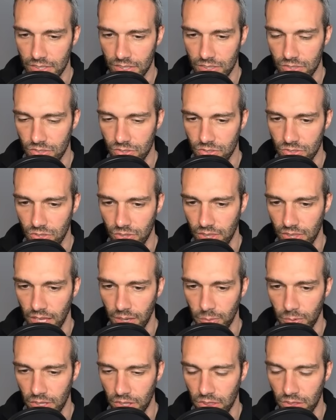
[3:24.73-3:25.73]
So they
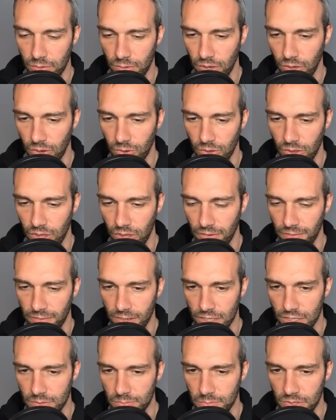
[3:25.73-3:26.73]
will throw the
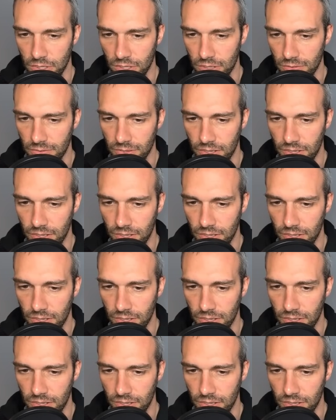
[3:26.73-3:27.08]
first move.